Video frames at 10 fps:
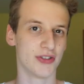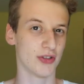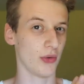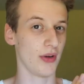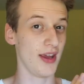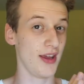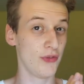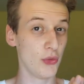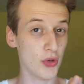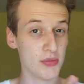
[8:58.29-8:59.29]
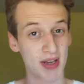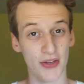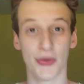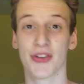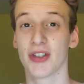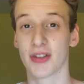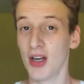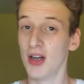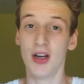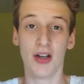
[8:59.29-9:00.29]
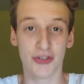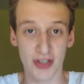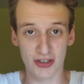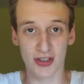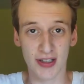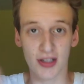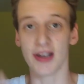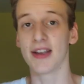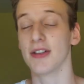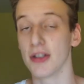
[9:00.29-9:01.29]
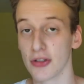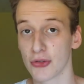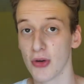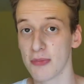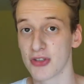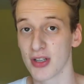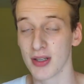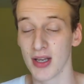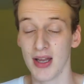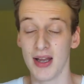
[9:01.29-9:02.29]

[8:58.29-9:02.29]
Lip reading: So if you would be interested, just click the link in the description.